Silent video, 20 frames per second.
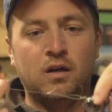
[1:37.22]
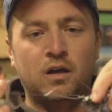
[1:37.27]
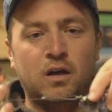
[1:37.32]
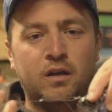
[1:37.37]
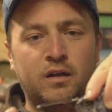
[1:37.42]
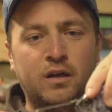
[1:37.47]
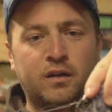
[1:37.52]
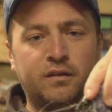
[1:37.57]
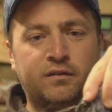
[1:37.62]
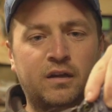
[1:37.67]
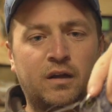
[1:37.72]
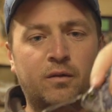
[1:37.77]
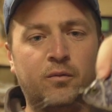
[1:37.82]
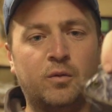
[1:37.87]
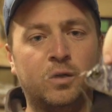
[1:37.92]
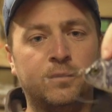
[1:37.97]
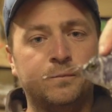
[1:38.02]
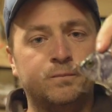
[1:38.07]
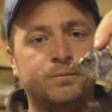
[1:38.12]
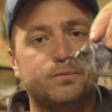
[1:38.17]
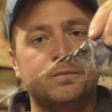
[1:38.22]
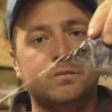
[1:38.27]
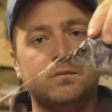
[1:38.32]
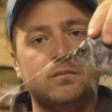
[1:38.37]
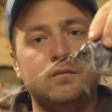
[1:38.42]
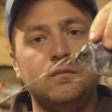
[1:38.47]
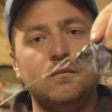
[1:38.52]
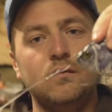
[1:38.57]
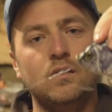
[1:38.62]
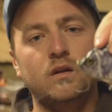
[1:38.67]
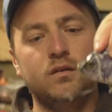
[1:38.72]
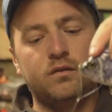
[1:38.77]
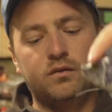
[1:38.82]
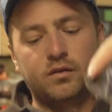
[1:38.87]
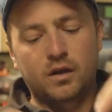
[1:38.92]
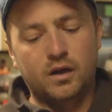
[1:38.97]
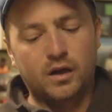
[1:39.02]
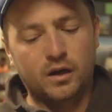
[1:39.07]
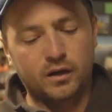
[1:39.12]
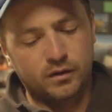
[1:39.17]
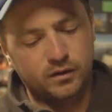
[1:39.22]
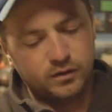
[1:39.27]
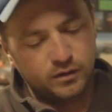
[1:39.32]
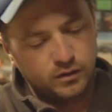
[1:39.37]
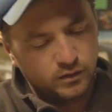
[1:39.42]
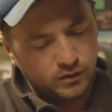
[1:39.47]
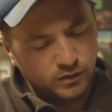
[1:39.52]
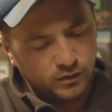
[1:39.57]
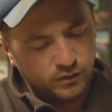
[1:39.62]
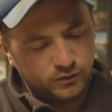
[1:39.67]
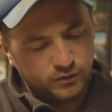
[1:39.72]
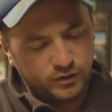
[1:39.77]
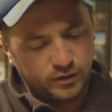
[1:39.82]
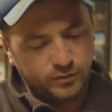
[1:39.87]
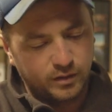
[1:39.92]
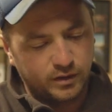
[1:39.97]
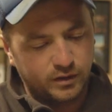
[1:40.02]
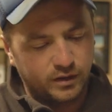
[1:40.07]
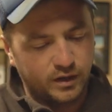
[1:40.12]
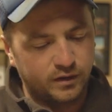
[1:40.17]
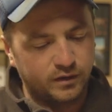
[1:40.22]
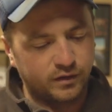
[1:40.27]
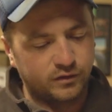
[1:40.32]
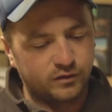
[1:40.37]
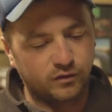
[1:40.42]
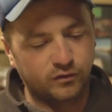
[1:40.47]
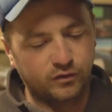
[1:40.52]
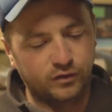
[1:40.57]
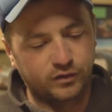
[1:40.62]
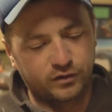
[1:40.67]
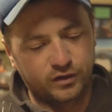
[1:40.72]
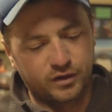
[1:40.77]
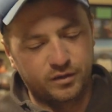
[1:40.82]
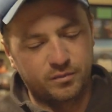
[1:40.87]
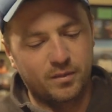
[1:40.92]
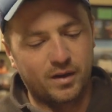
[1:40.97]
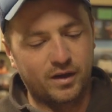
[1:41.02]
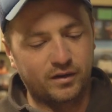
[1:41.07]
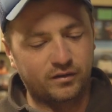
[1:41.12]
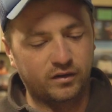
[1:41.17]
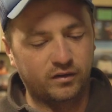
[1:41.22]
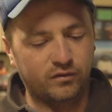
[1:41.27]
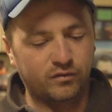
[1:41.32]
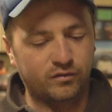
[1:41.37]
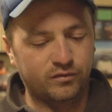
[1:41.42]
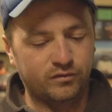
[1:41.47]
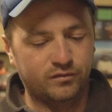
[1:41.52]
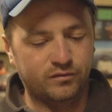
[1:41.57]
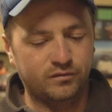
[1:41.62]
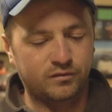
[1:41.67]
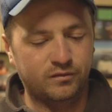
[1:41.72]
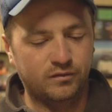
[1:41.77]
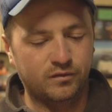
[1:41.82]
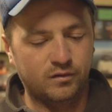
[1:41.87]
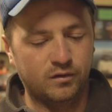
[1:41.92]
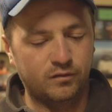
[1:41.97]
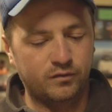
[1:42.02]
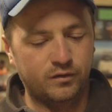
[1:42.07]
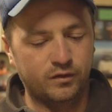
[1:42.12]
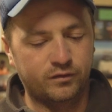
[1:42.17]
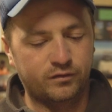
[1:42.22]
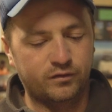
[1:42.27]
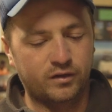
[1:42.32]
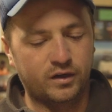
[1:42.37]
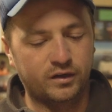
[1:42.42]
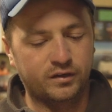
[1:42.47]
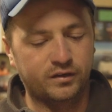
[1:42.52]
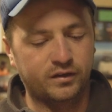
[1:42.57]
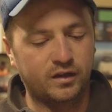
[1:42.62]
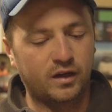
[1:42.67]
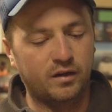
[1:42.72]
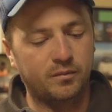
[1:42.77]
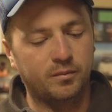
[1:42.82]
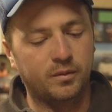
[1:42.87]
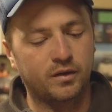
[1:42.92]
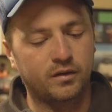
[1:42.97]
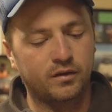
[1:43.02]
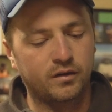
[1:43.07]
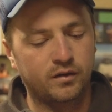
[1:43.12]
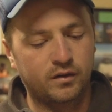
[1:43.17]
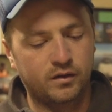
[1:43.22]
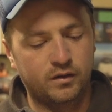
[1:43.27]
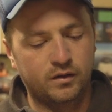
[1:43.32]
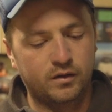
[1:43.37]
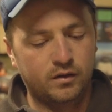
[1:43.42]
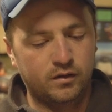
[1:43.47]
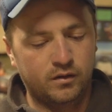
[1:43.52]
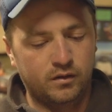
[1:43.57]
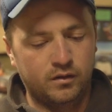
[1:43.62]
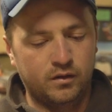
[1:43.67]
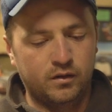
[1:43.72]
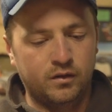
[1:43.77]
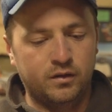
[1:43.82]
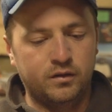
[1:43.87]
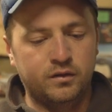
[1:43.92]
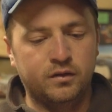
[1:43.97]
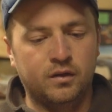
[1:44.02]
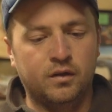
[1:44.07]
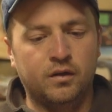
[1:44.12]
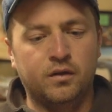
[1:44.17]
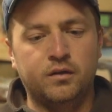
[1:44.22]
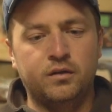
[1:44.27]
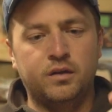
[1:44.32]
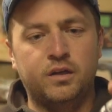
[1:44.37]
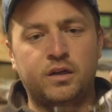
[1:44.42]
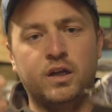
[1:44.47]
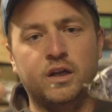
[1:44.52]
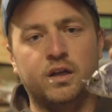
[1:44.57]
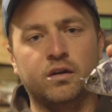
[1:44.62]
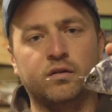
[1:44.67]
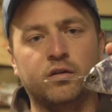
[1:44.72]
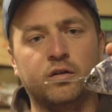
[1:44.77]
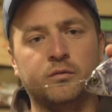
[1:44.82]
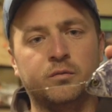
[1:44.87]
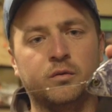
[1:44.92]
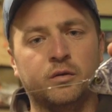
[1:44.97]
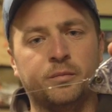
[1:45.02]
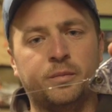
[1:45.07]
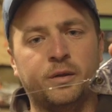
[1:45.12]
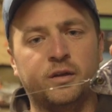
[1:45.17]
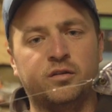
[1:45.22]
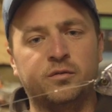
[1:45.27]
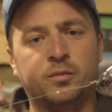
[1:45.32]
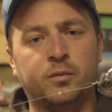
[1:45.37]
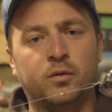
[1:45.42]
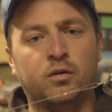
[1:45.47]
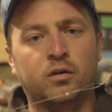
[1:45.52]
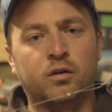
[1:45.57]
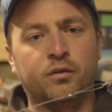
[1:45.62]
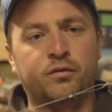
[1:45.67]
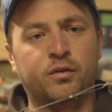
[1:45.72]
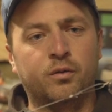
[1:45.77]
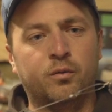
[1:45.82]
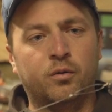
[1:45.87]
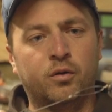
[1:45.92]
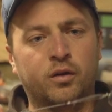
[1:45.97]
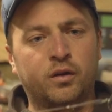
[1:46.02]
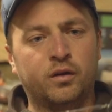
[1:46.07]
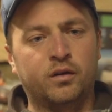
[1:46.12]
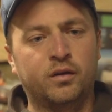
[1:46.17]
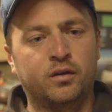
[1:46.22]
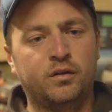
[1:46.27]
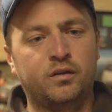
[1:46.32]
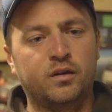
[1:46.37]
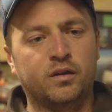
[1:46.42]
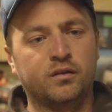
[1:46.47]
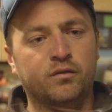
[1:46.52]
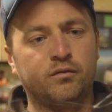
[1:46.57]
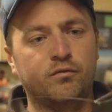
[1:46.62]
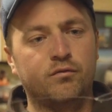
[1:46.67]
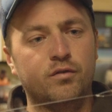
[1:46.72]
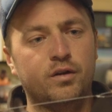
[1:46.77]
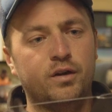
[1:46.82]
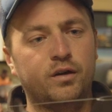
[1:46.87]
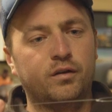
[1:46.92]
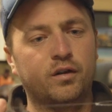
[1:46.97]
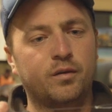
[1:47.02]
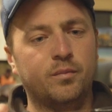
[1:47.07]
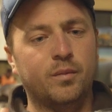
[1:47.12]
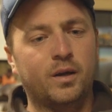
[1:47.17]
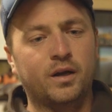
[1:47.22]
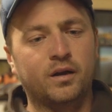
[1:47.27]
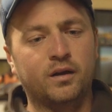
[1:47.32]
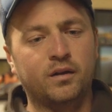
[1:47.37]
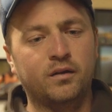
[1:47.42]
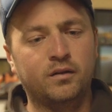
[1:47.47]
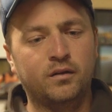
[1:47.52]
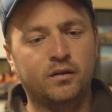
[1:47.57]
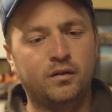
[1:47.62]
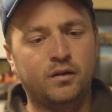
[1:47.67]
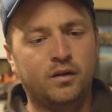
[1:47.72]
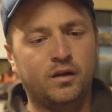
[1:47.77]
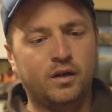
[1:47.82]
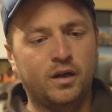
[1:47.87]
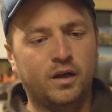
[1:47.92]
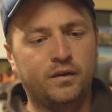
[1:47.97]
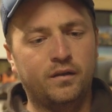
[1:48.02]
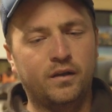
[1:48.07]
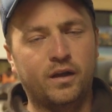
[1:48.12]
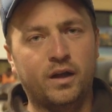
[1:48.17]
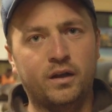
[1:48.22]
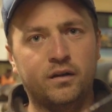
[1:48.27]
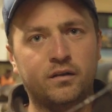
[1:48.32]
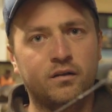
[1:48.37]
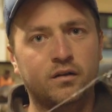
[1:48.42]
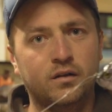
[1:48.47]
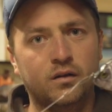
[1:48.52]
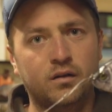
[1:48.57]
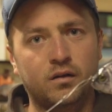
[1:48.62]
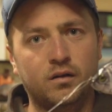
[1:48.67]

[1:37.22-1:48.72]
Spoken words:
and that's that one. So trim that down. That's obviously massive. I've just rushed that, but you get your loop knot a bit smaller if you wanted. Doesn't really matter. And that